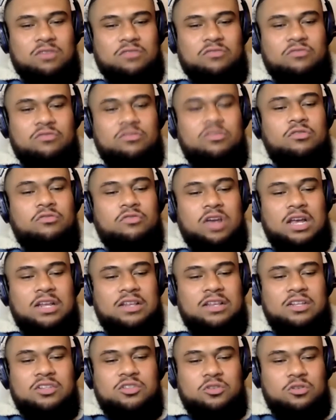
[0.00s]
You know,
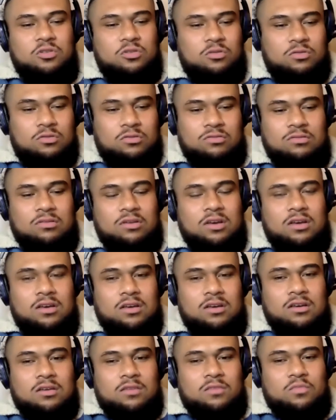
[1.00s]
reacting to you
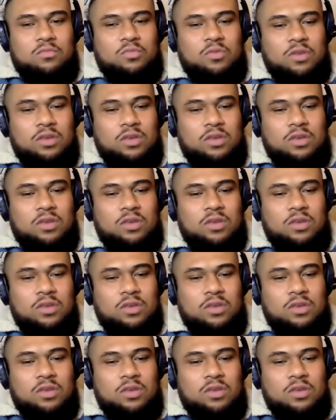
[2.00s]
putting